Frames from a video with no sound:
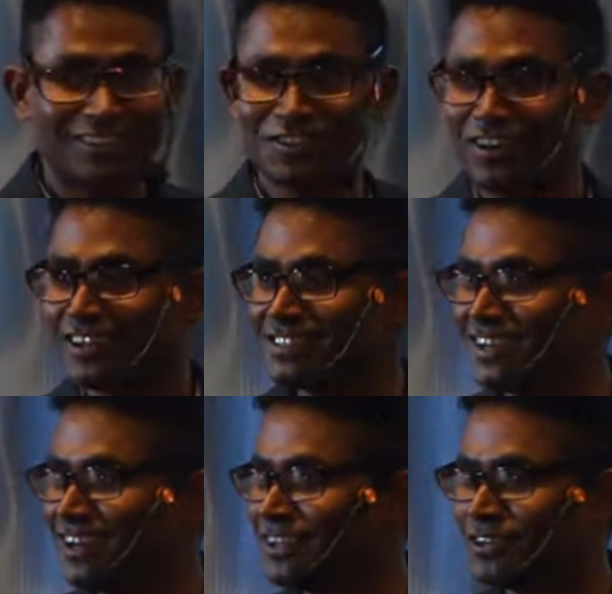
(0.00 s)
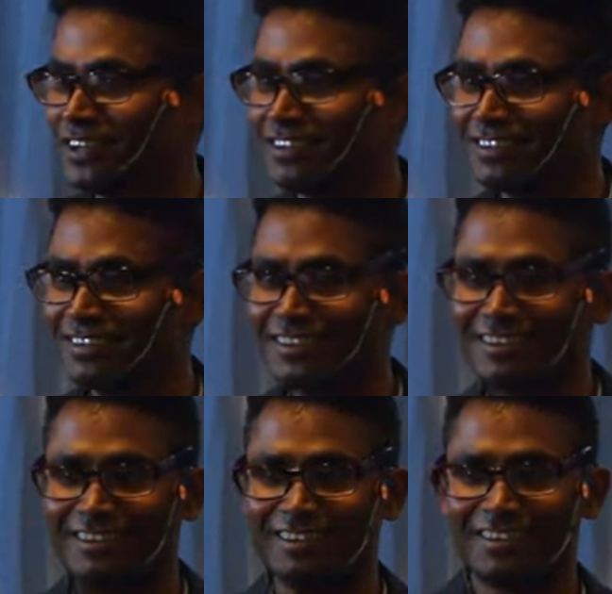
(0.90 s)
are you here?
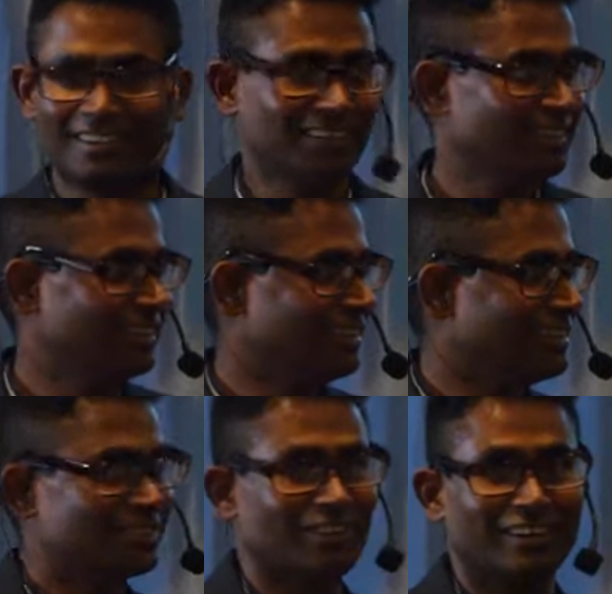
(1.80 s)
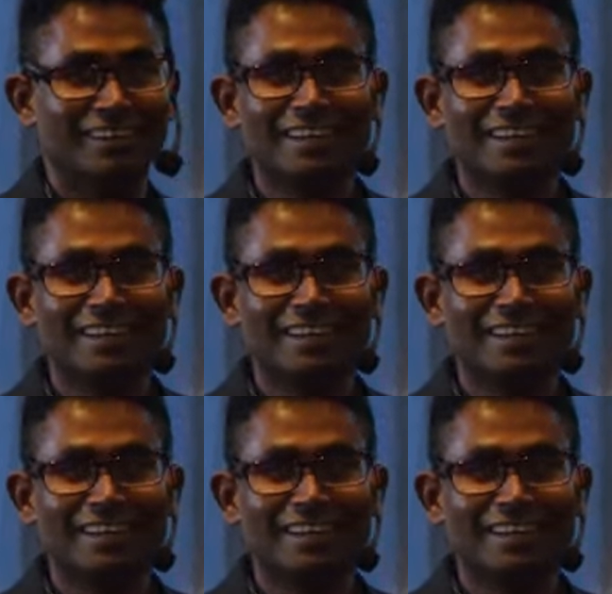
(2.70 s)
He's not here.